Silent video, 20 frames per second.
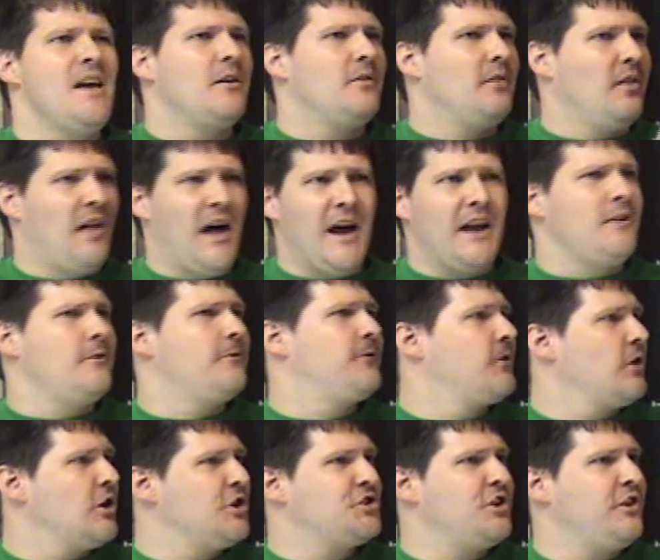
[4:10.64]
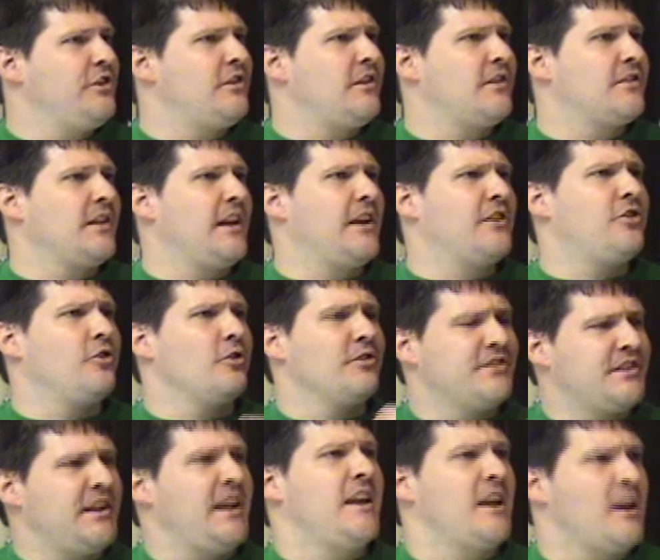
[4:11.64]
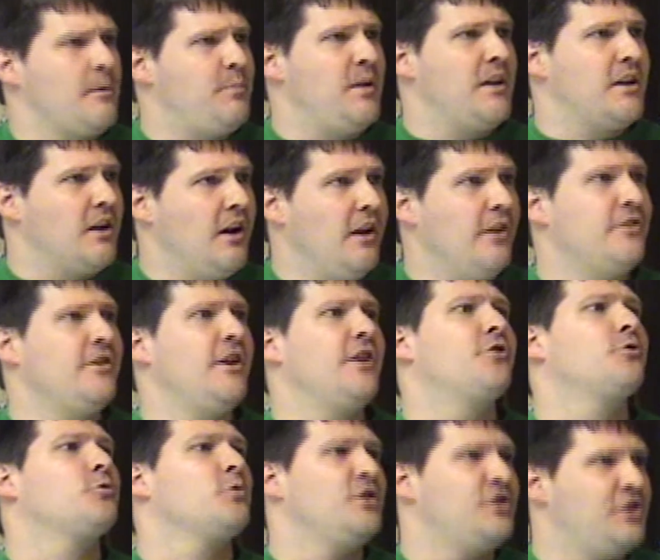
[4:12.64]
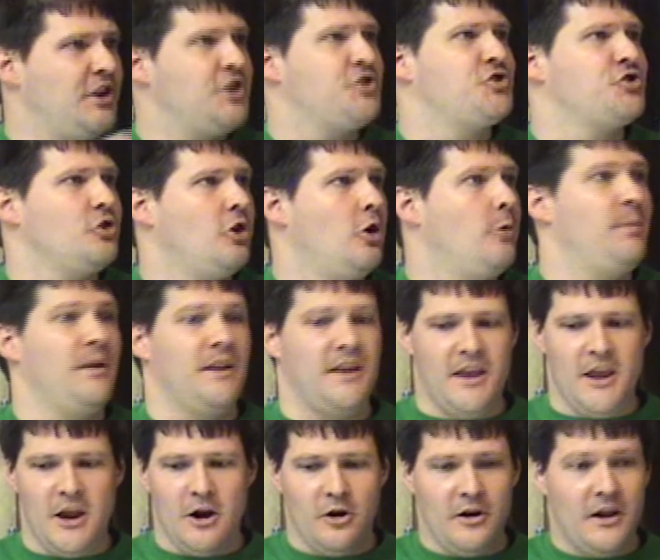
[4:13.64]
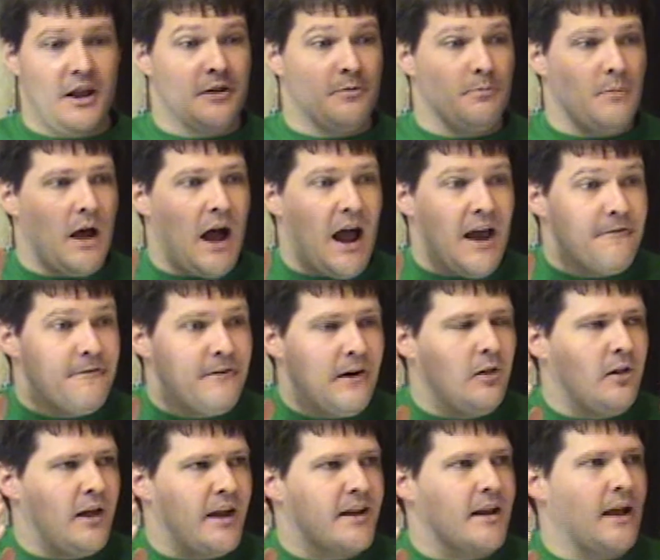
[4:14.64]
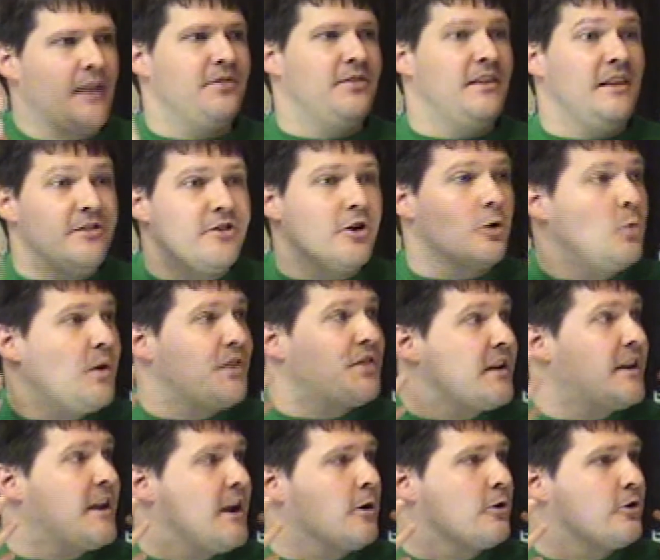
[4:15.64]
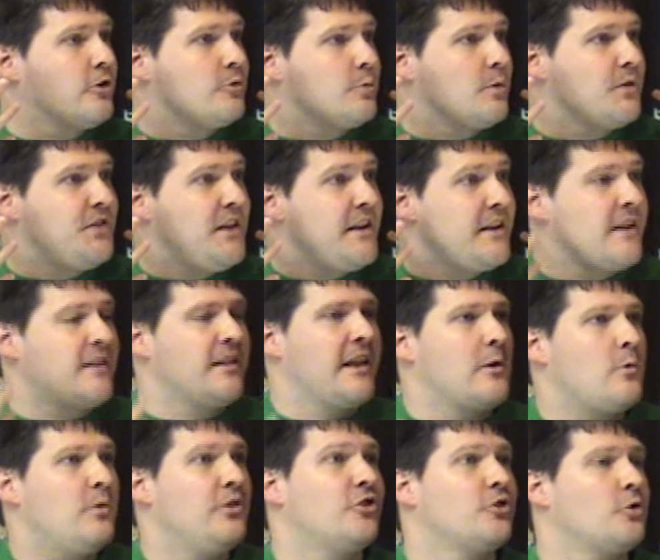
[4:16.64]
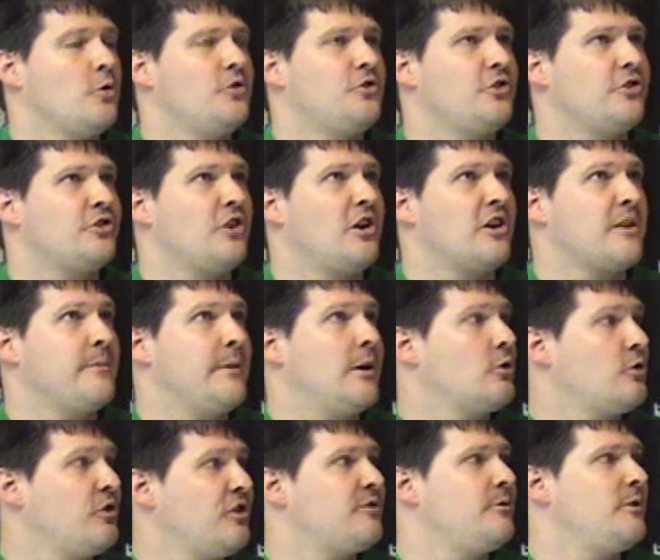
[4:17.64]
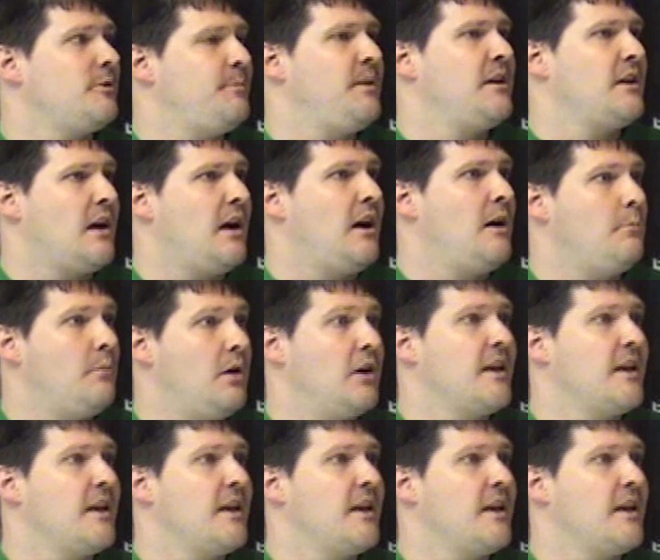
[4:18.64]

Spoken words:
a lot of versions it's like they're saying it because it's traditional, but here I felt like these are what the characters were thinking. Like when Scrooge is talking about Christmas being a humbug,